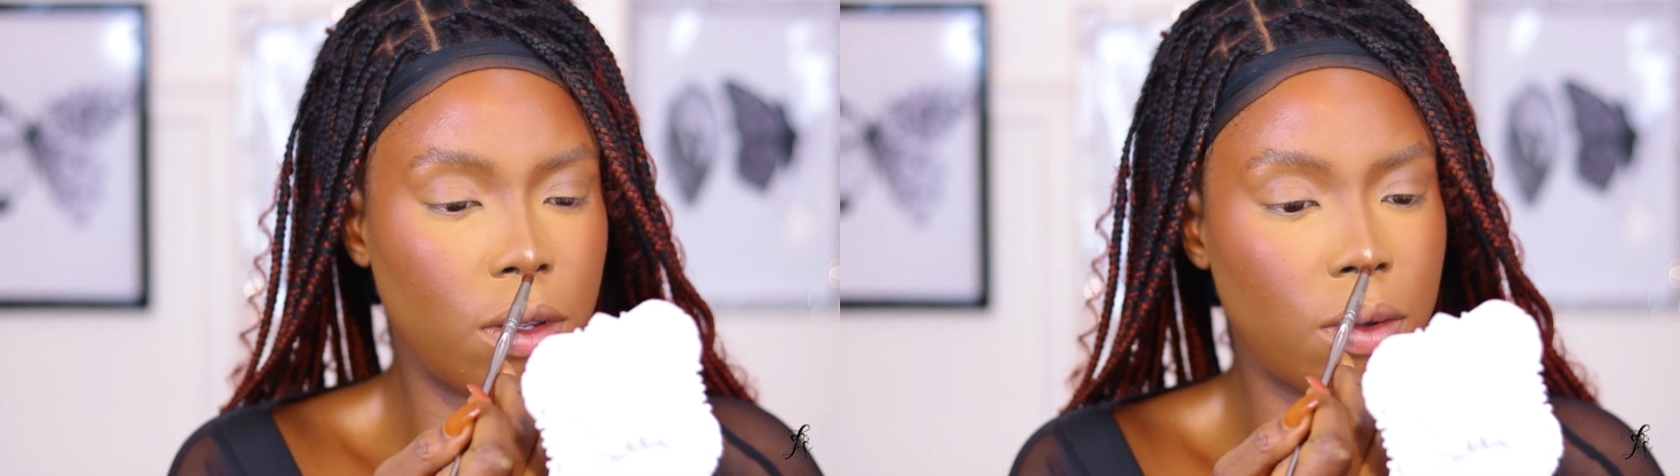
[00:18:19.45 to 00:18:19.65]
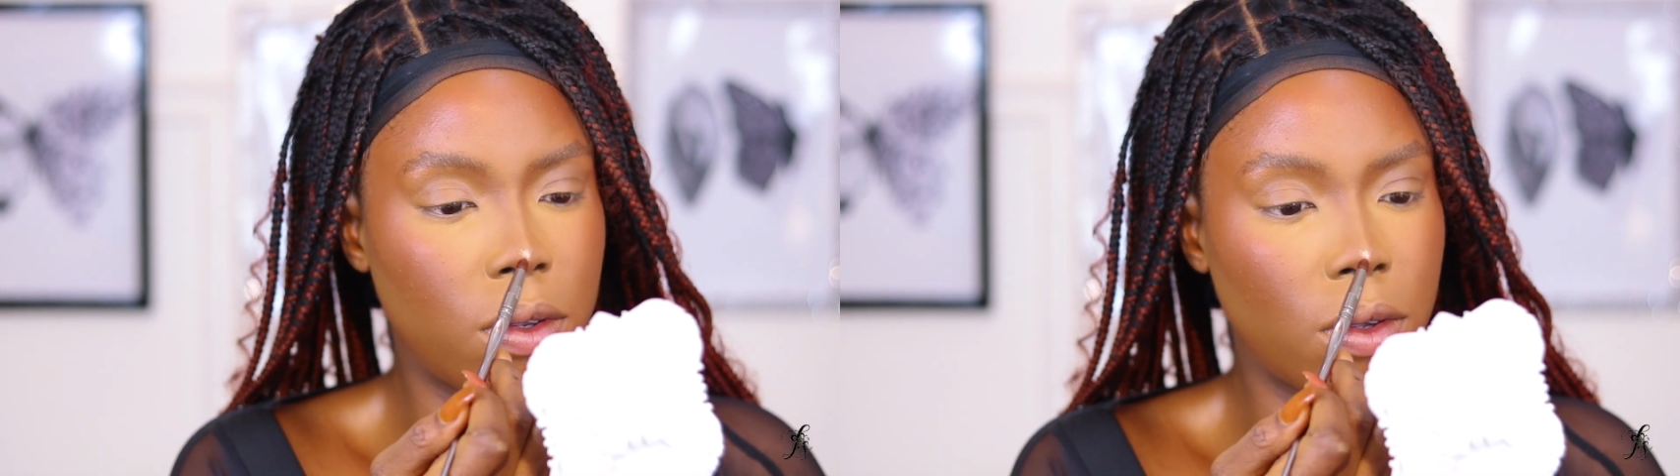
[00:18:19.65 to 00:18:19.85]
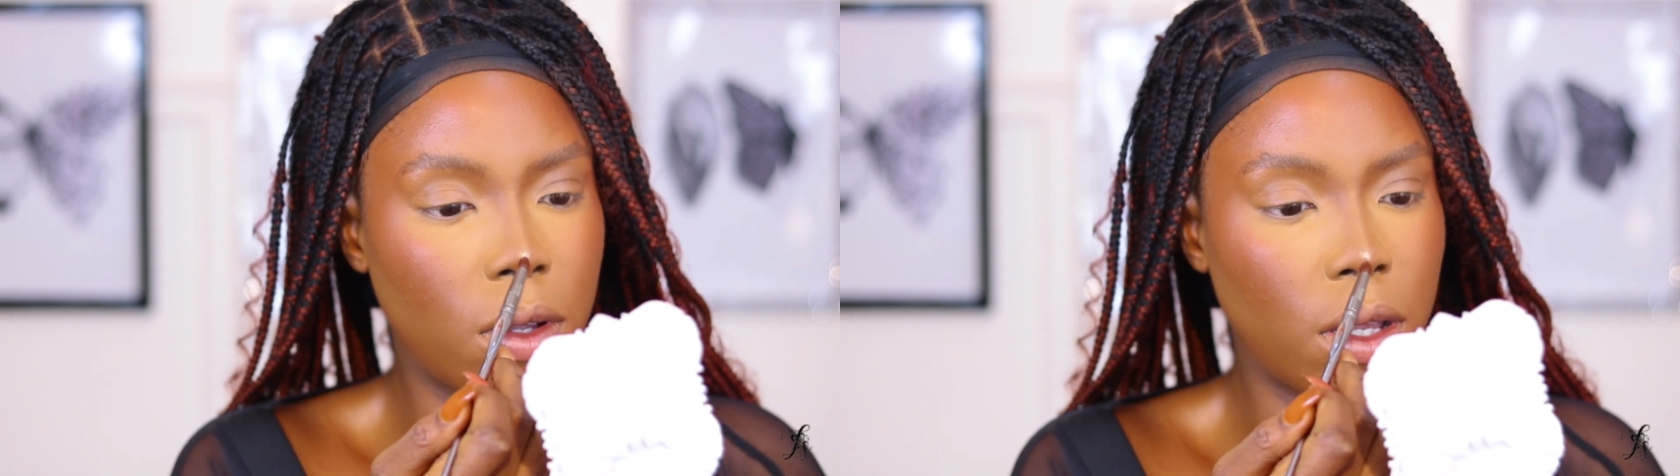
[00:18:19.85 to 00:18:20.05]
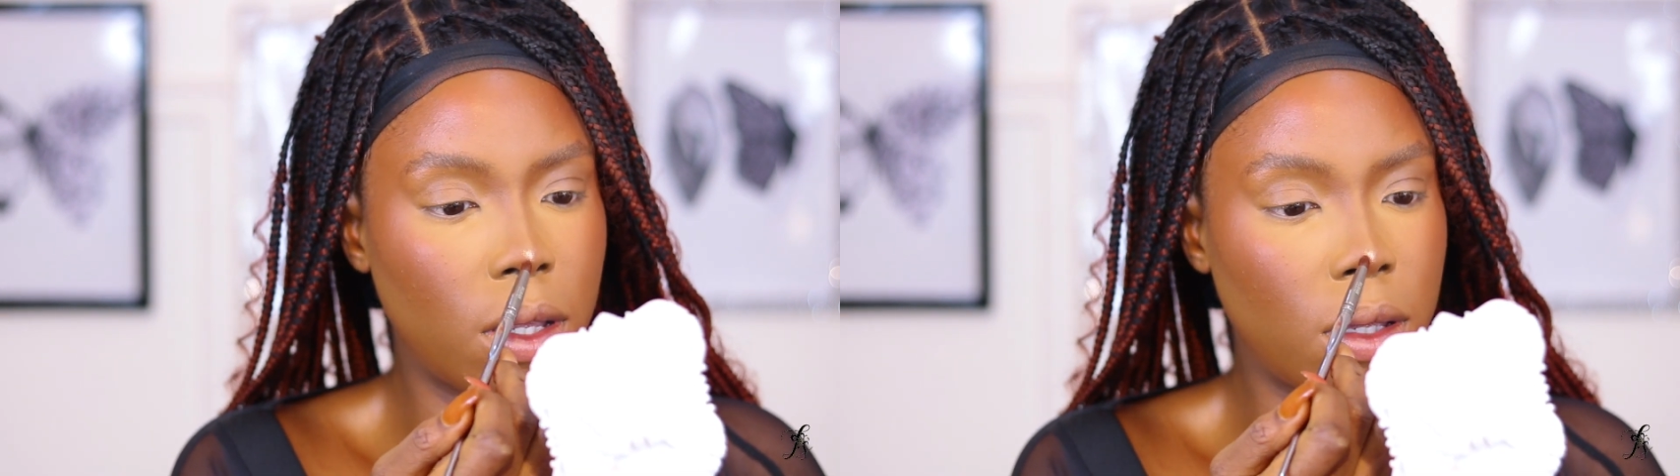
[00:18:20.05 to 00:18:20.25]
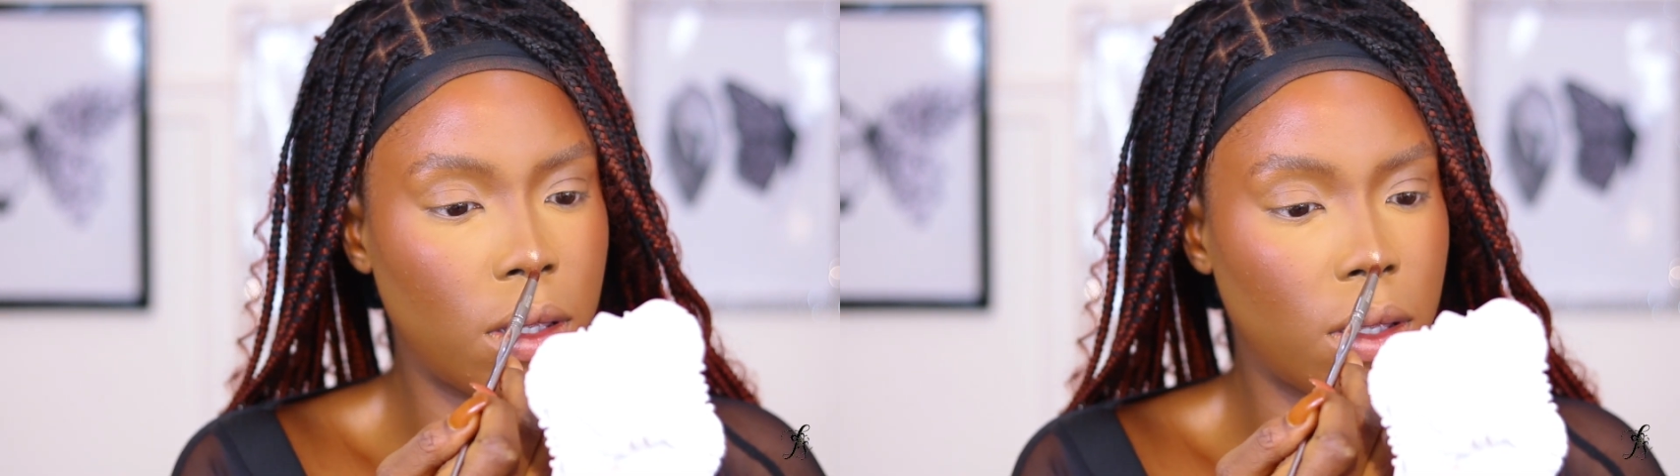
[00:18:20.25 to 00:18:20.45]
tilt your
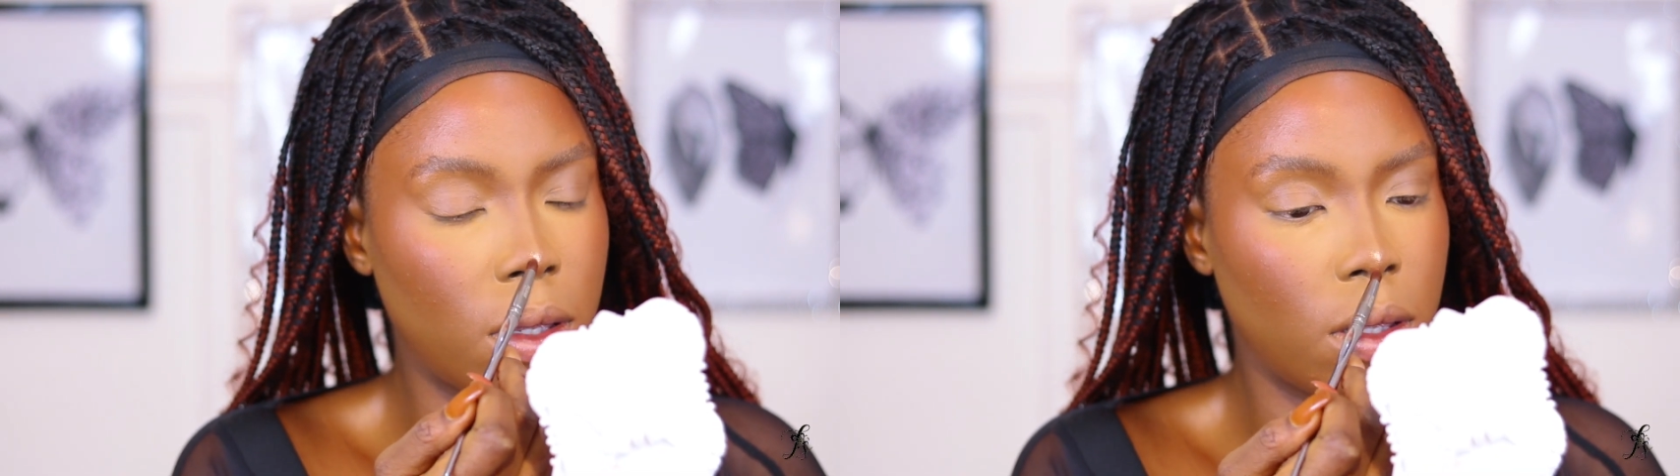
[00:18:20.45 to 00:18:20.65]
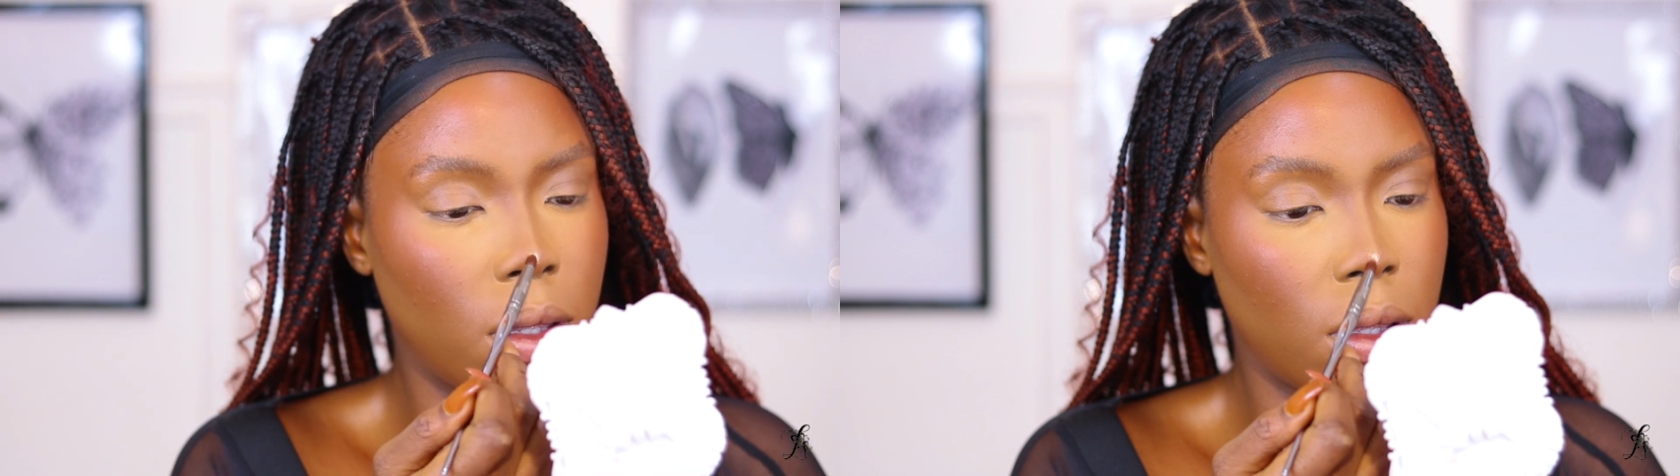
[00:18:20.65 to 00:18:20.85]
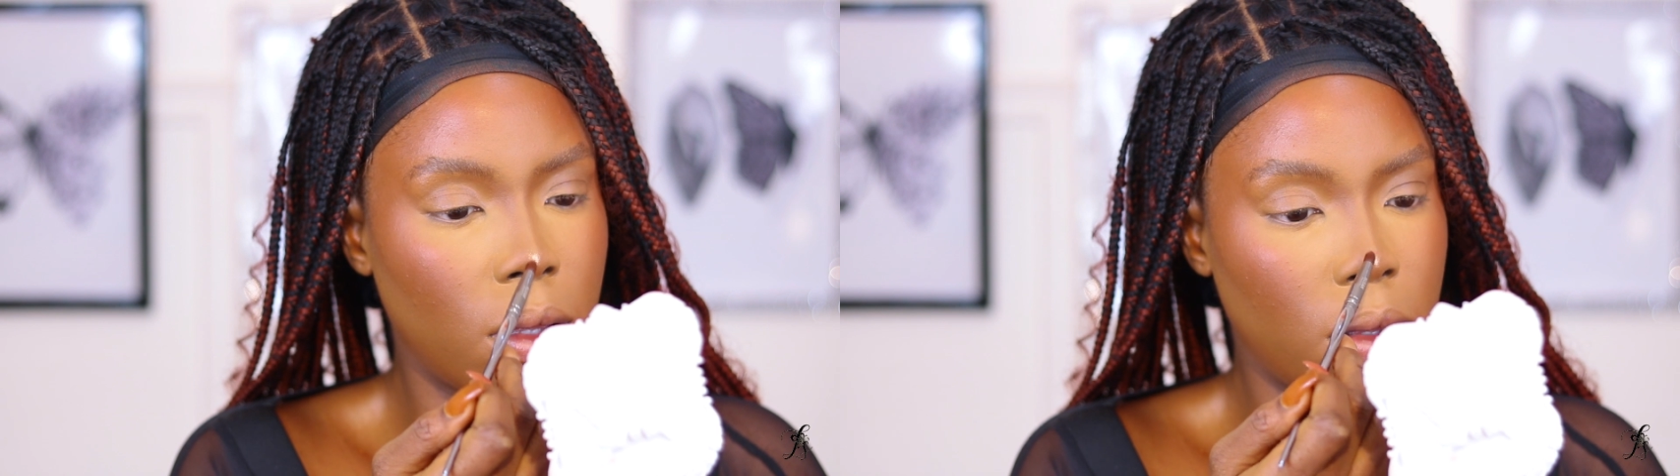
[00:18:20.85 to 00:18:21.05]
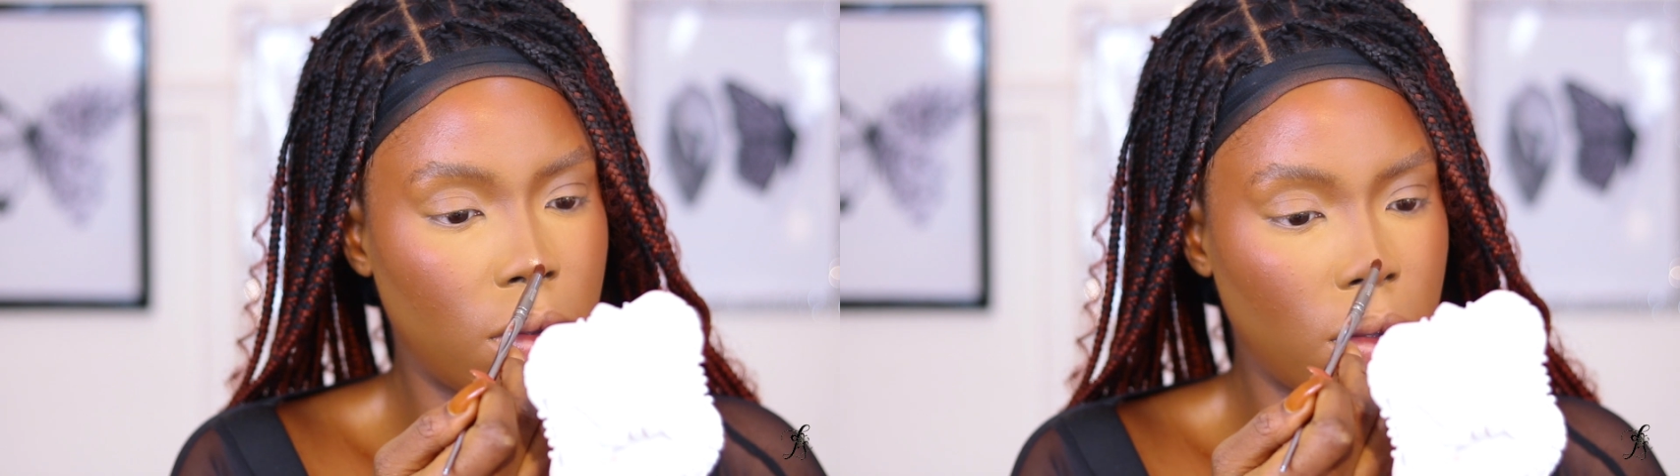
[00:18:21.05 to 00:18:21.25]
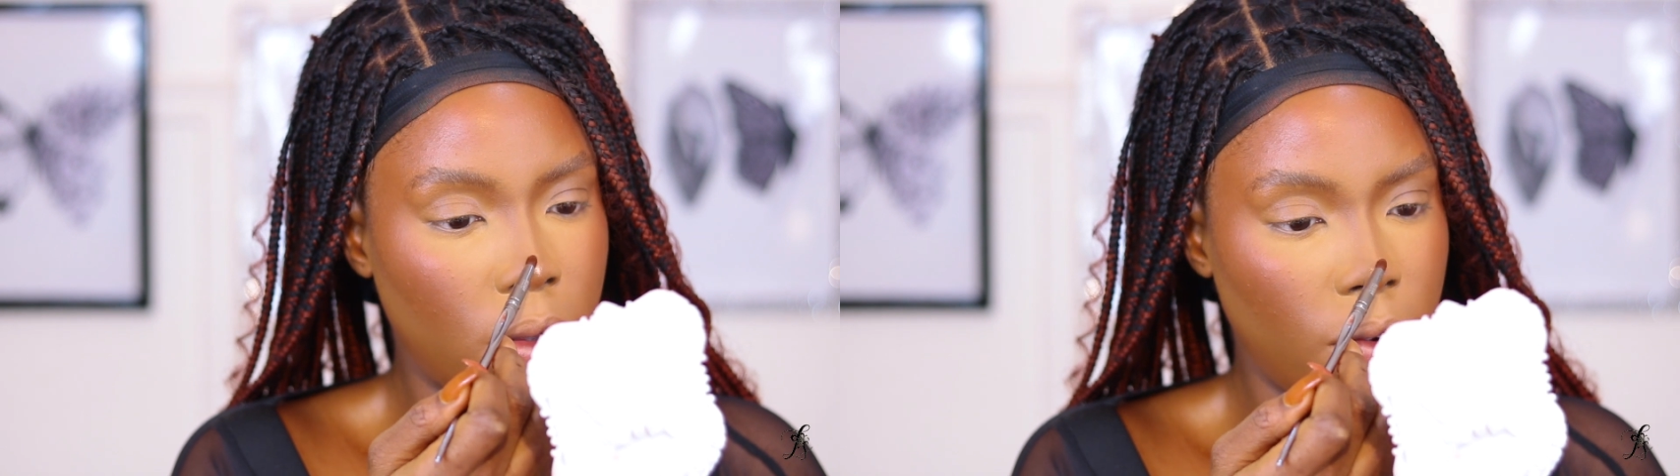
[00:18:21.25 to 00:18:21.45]
head
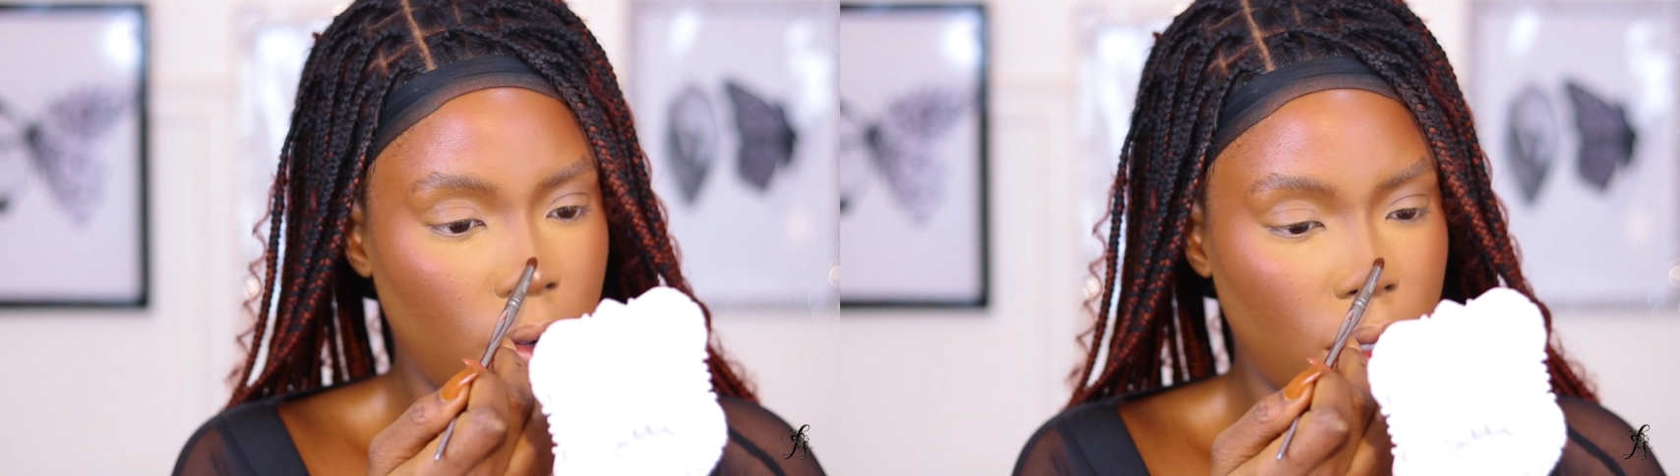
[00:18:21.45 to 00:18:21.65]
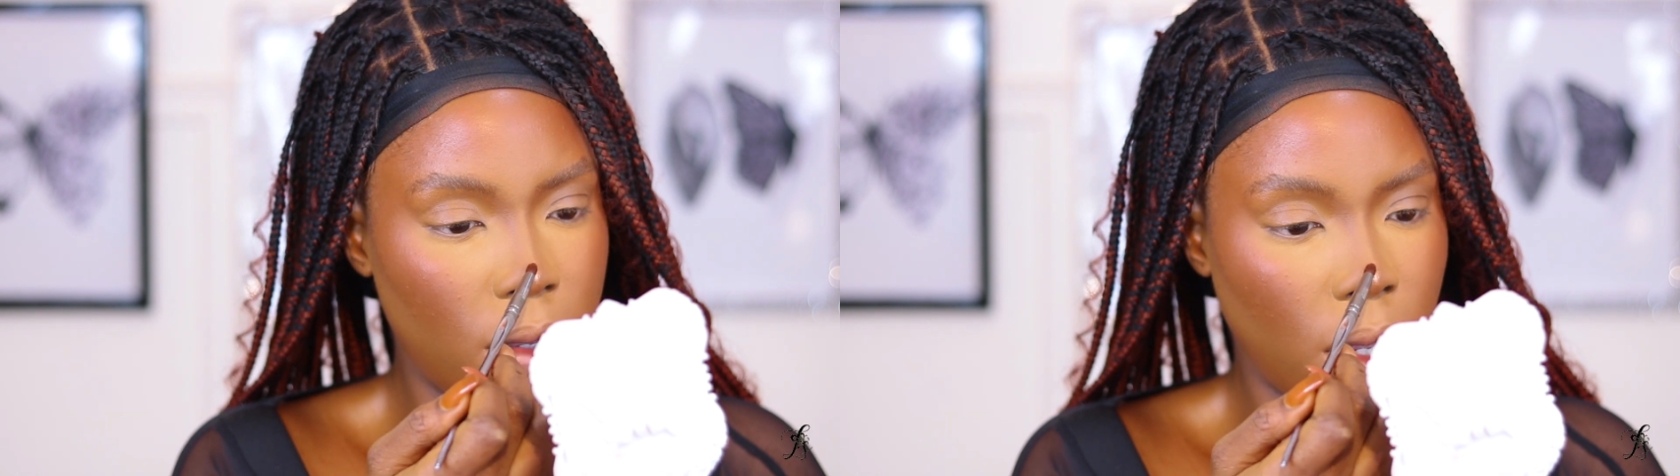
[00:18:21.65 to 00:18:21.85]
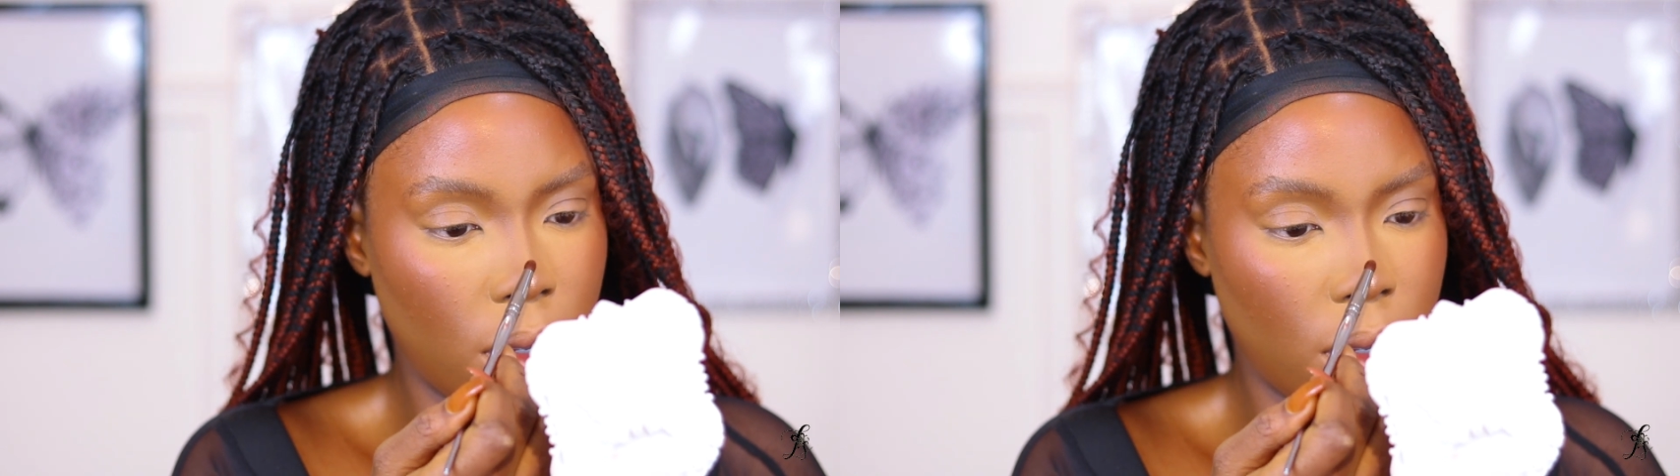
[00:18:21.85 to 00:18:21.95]
to different